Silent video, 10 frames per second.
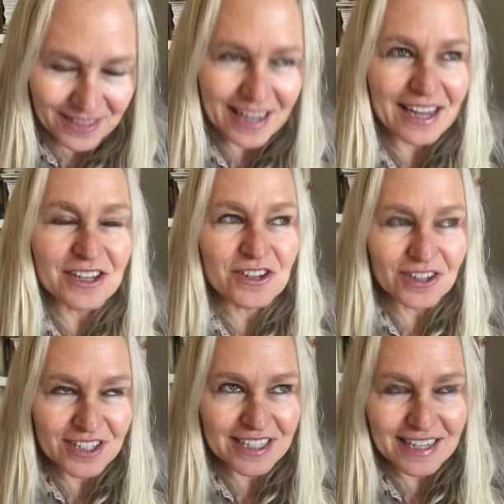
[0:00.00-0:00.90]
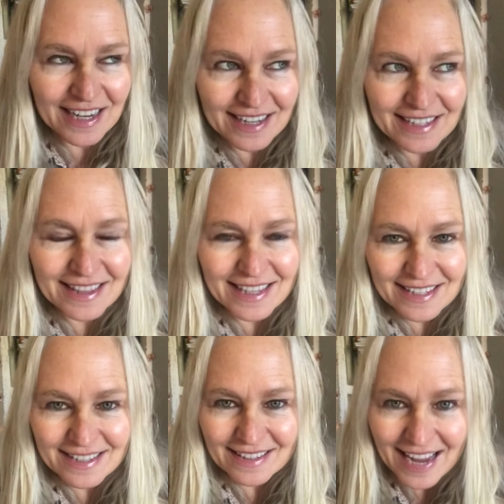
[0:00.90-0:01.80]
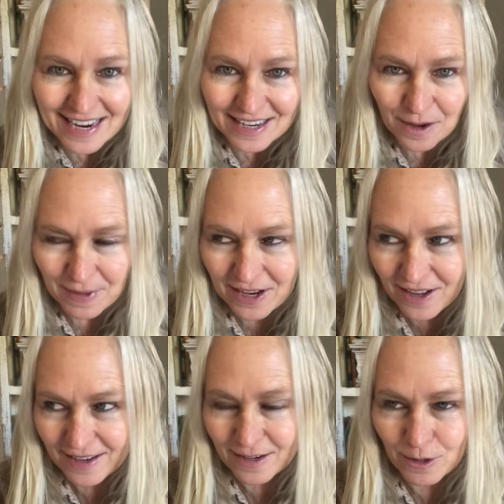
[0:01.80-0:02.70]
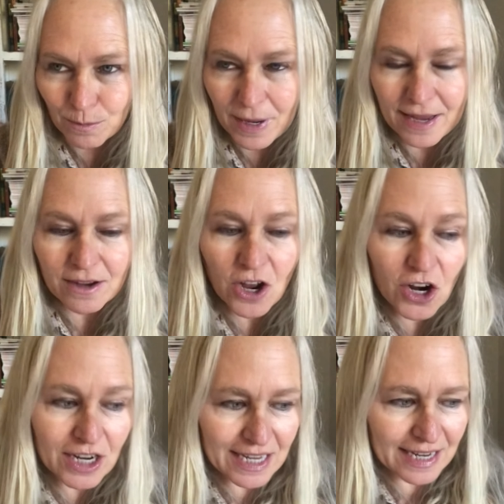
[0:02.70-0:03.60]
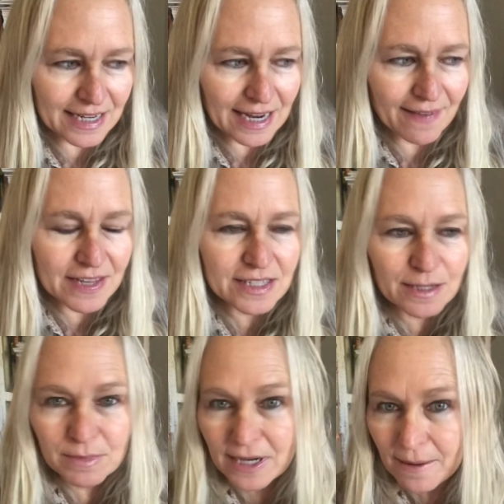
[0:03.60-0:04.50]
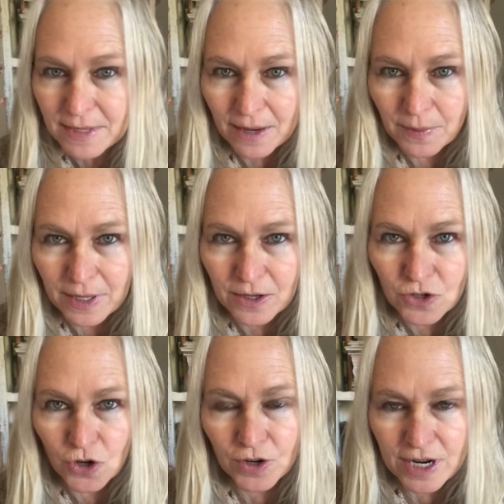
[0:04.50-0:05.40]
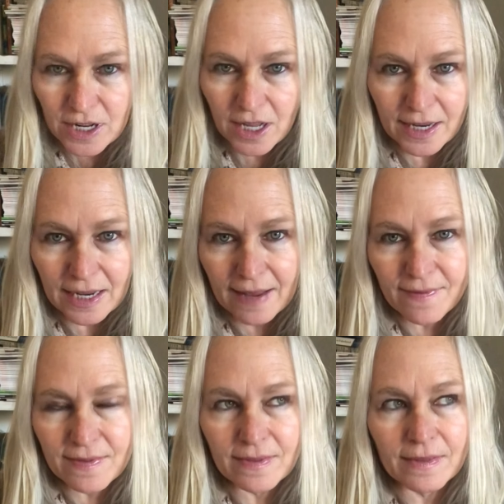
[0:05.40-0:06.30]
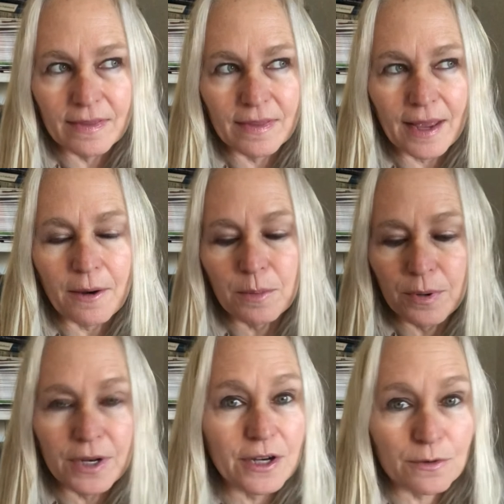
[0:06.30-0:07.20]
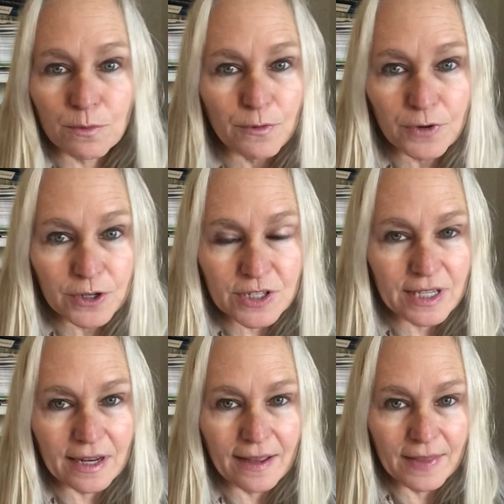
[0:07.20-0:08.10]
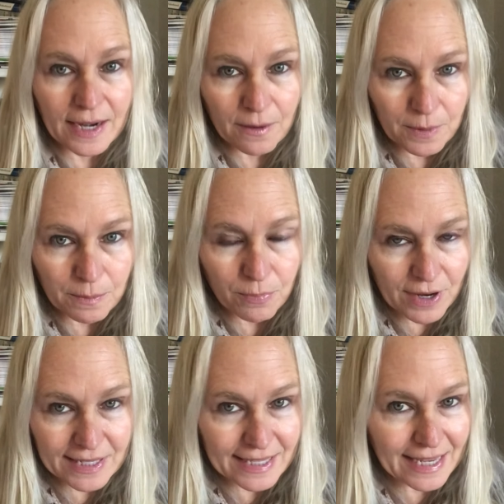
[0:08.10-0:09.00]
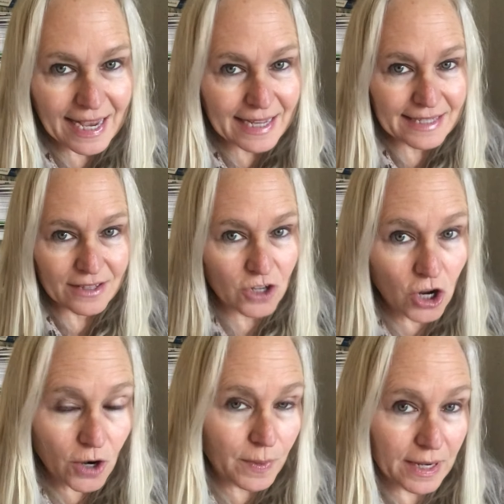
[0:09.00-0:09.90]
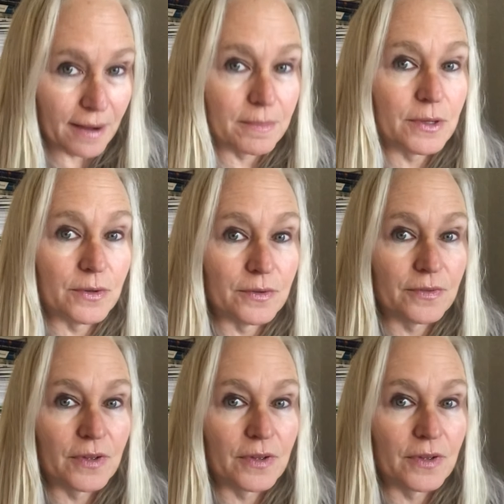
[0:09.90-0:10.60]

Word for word: Like I start to get this light coming on my car again. And then sometimes I would turn it on and I would put it in reverse, and then I would press the gas, and the car would not move.